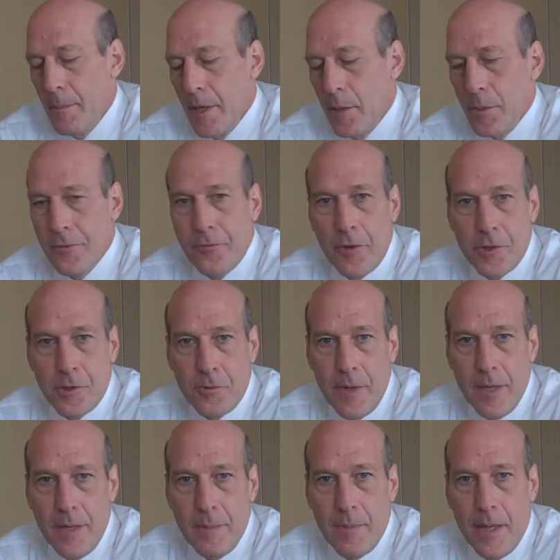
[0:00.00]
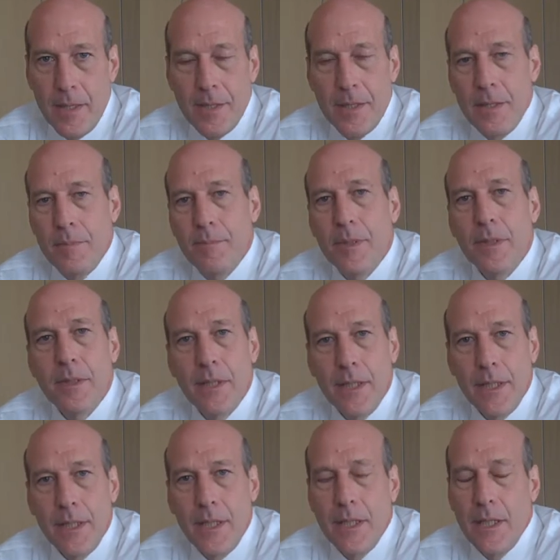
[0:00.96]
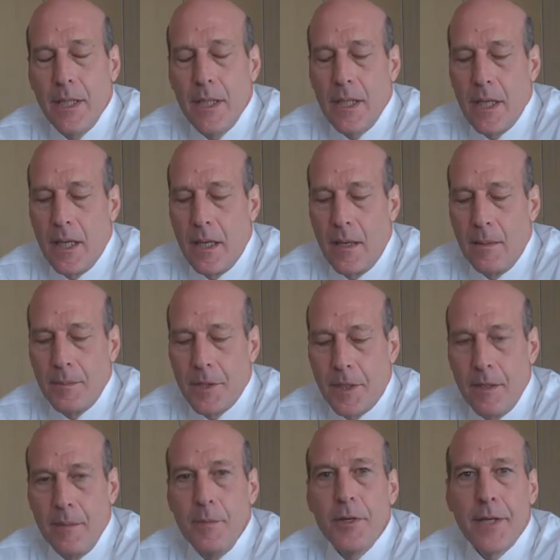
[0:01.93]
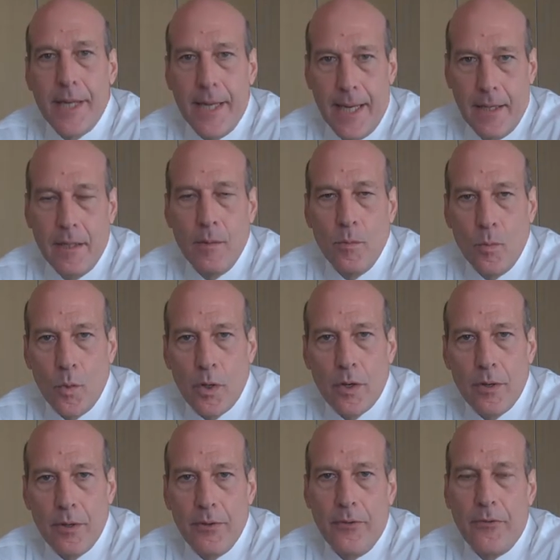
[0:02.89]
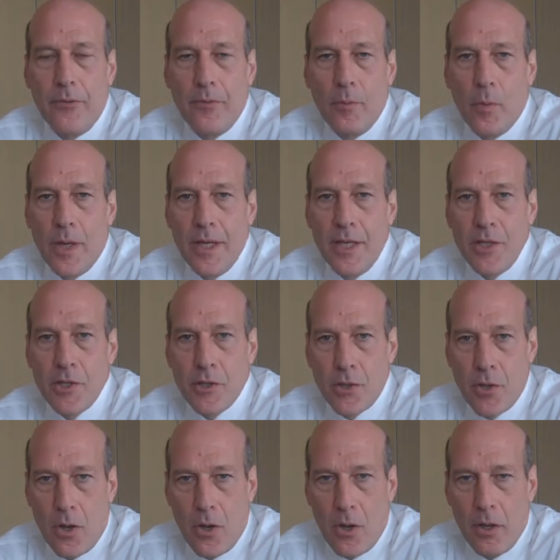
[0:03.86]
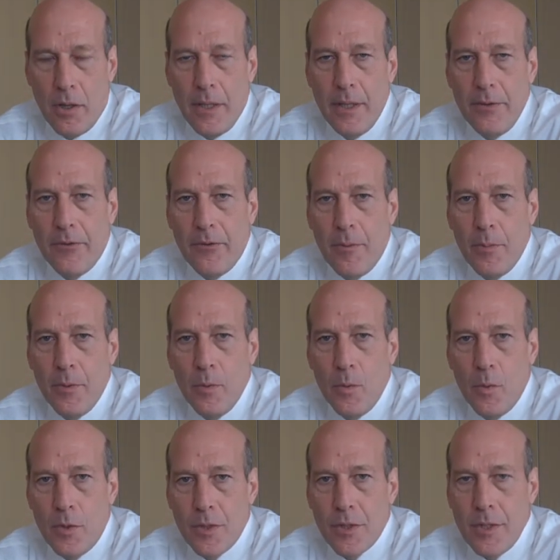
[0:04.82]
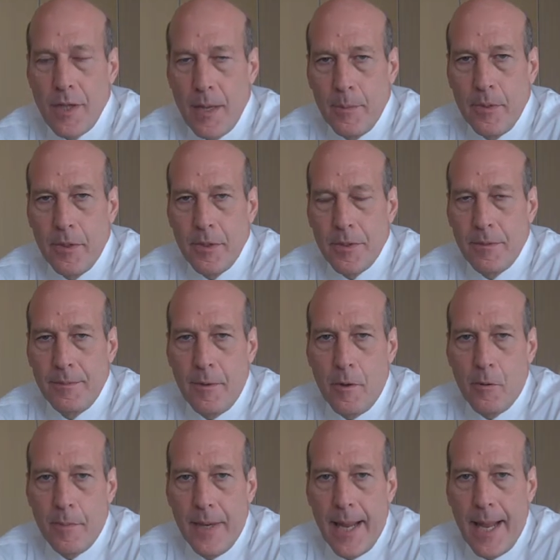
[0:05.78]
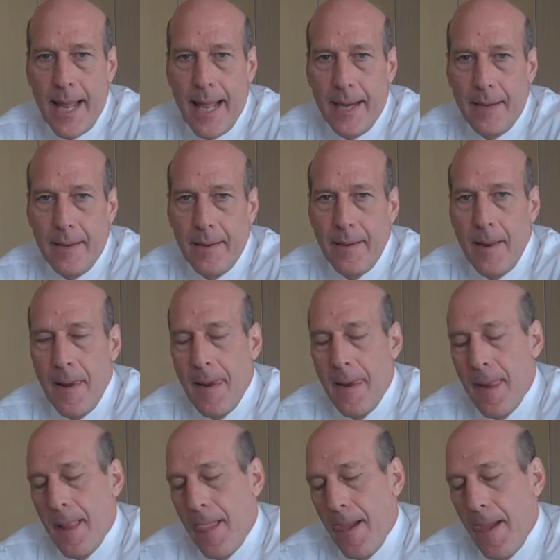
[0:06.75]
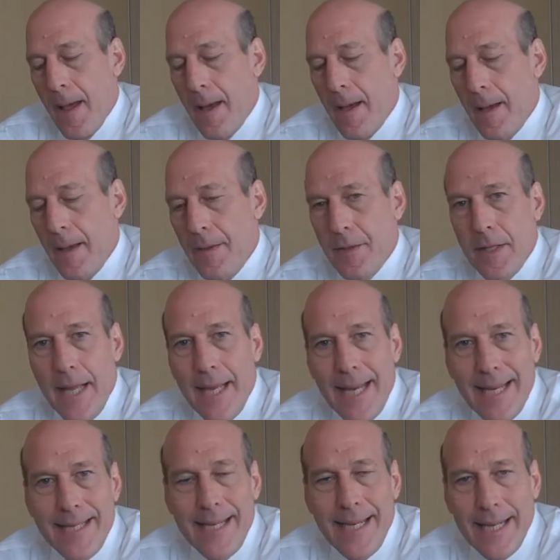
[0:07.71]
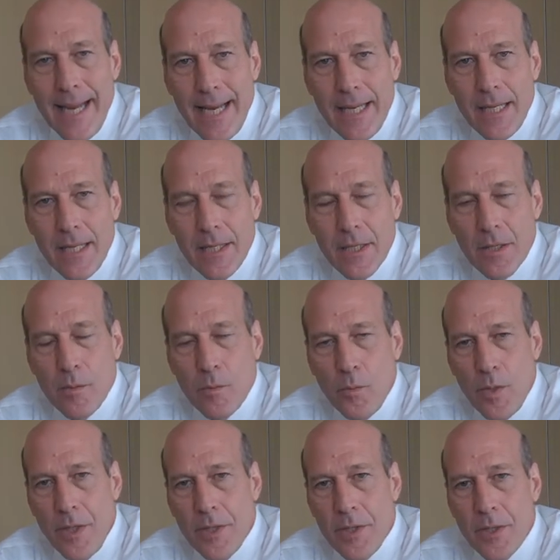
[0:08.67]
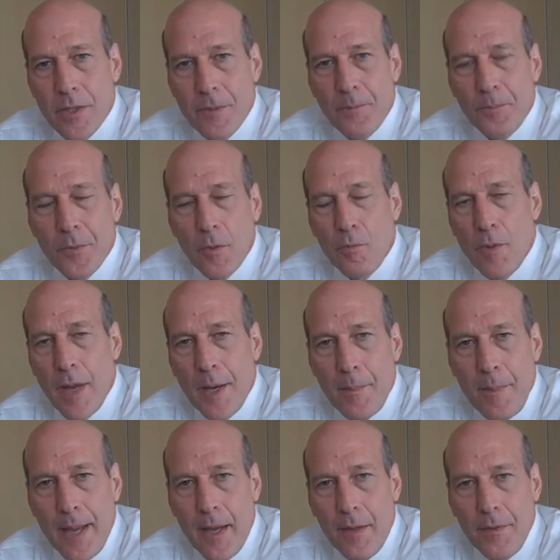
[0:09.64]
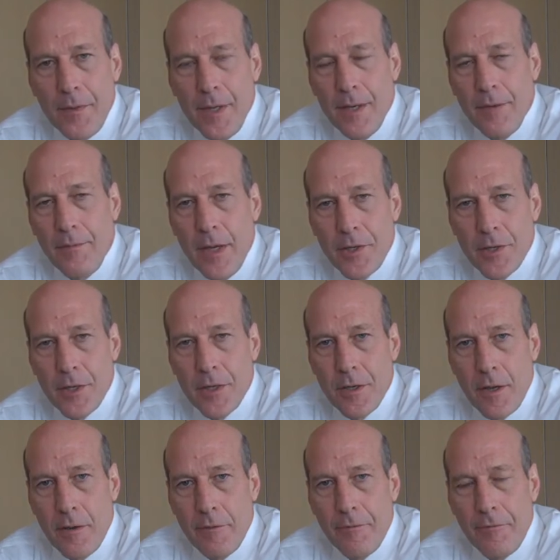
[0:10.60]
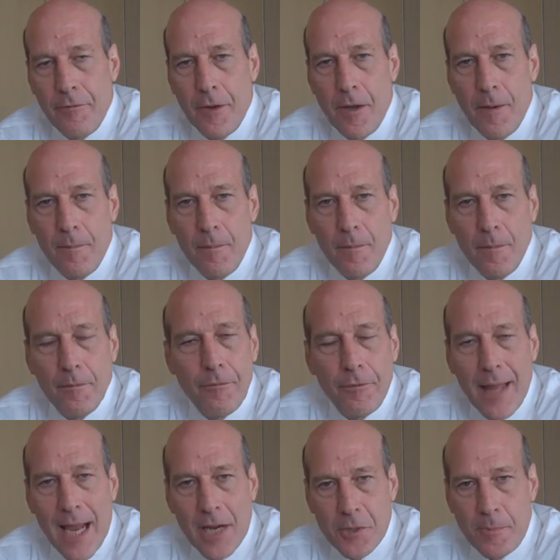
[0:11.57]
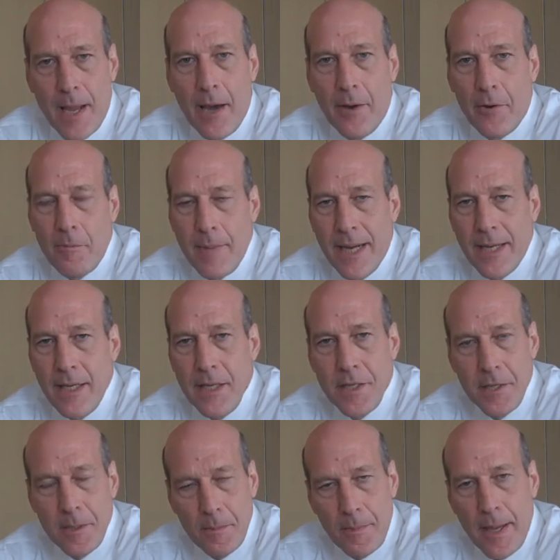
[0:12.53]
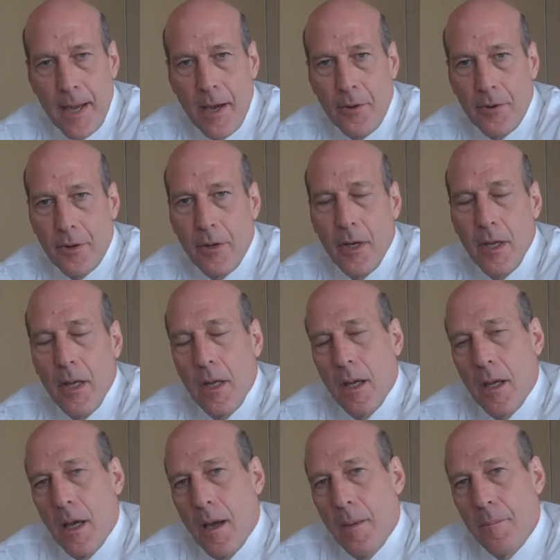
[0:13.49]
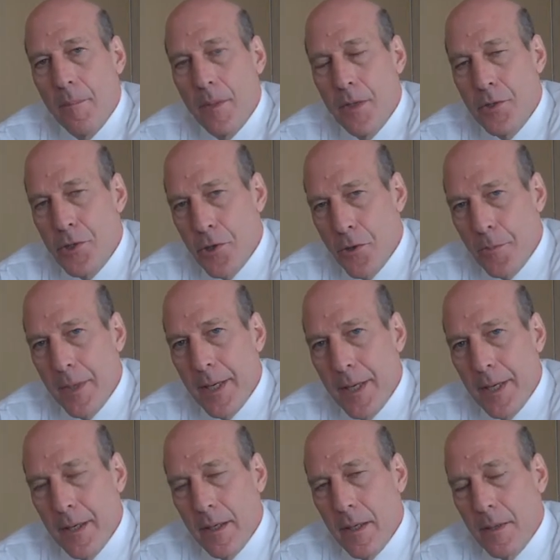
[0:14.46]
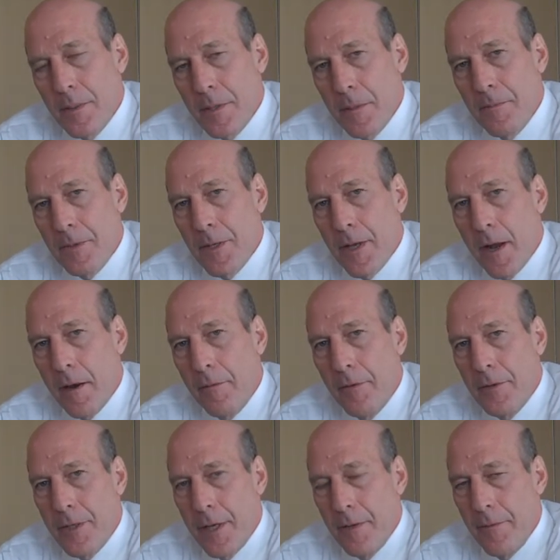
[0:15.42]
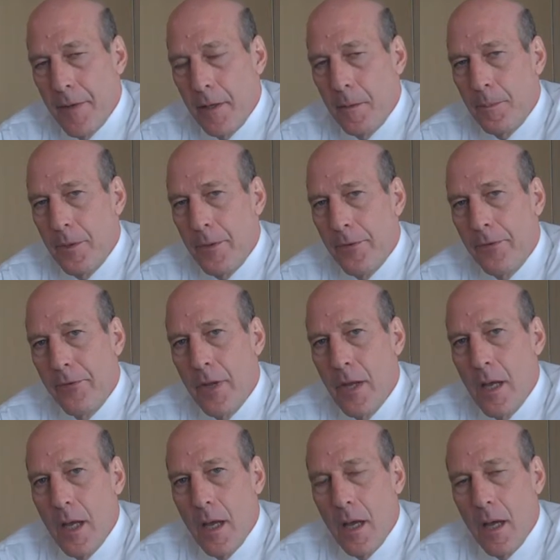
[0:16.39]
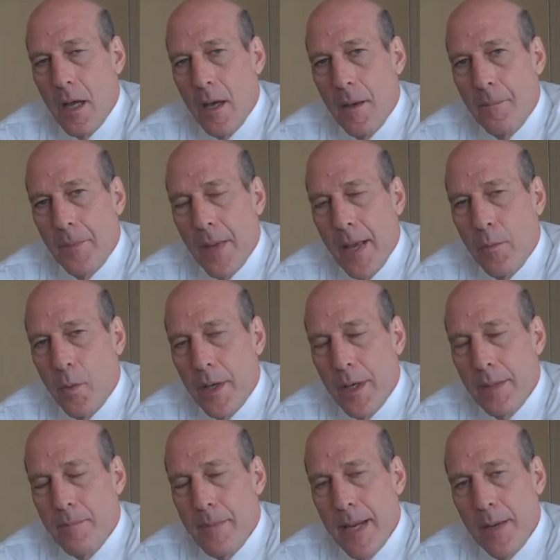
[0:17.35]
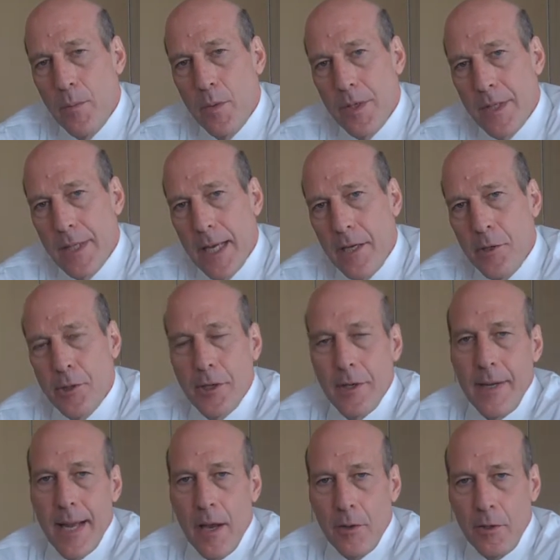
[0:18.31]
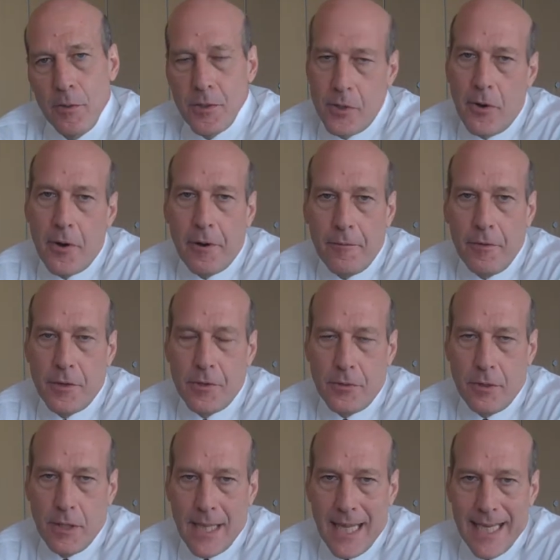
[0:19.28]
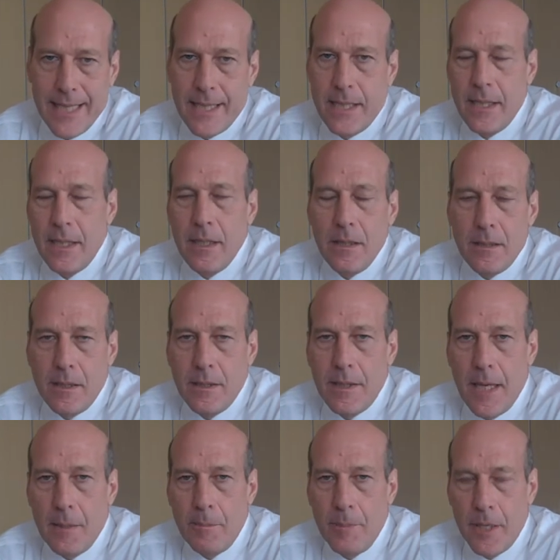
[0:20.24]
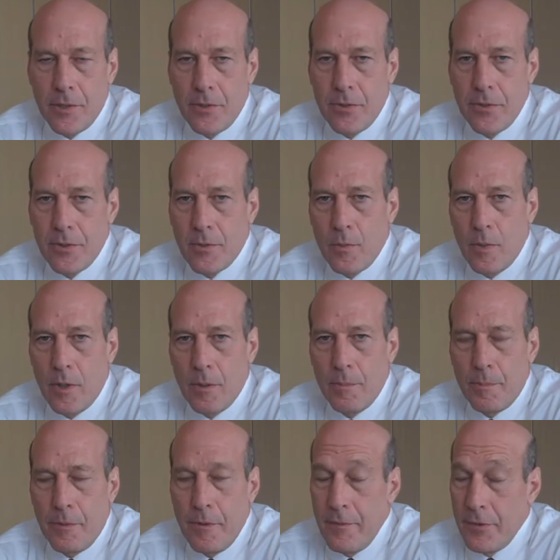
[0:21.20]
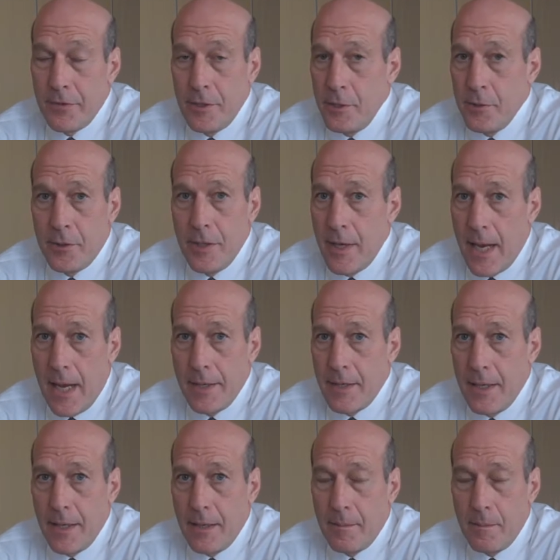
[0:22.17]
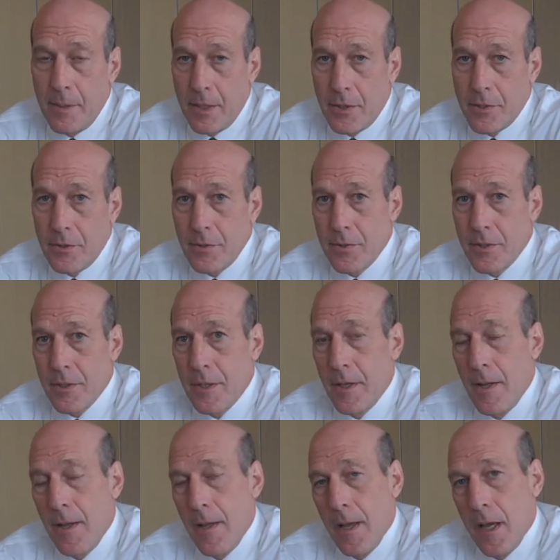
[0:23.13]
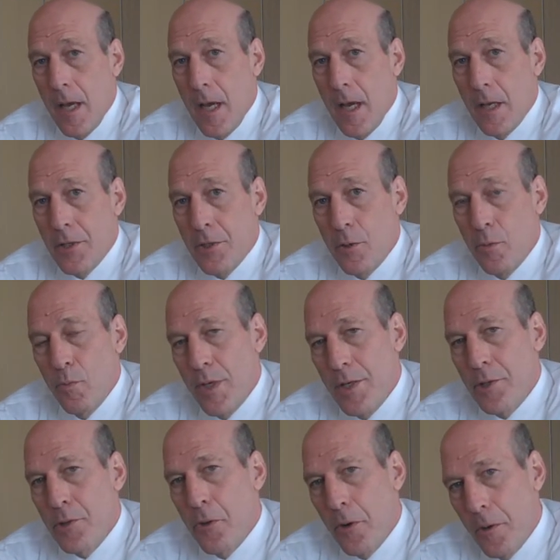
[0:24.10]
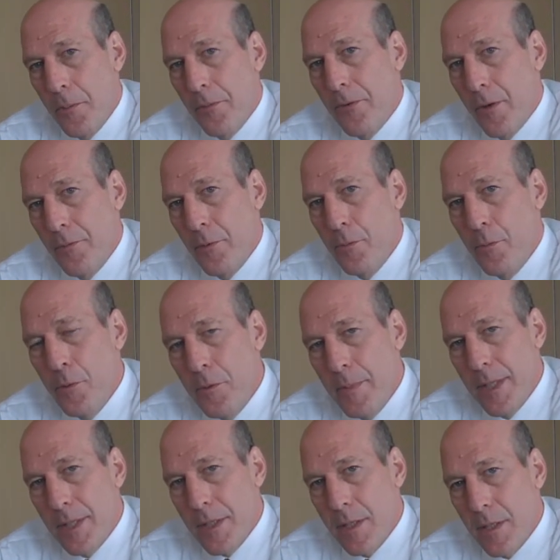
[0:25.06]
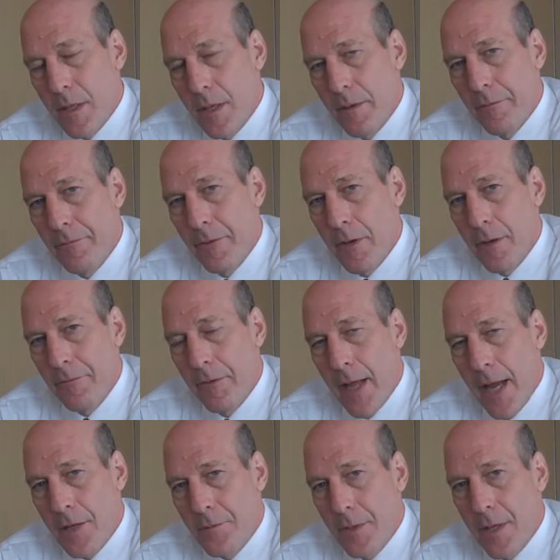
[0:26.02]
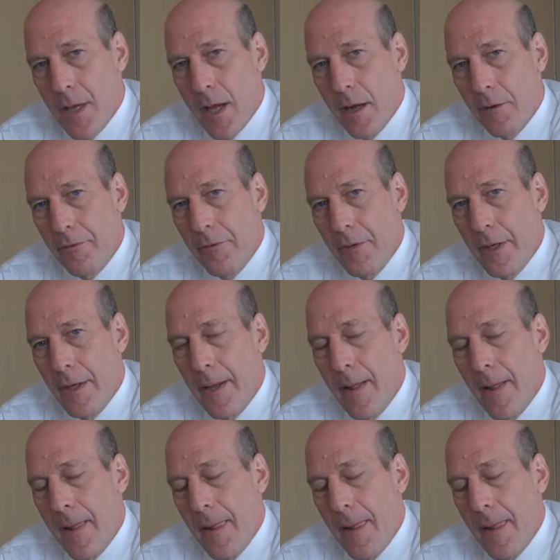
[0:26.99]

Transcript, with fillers: But he was frustrated by his inability uh, to communicate in words what he saw in some of the worst neighborhoods of Lower Manhattan. Uh, in the late 1880s, Riis read about the invention of um, flash powder, magnesium powder. Um, in Germany, uh, some photographers had developed this, um, and what it meant was that you could now use artificial light to take pictures where previously you could not take pictures. Uh, so Riis taught himself the rudiments of uh, flash photography.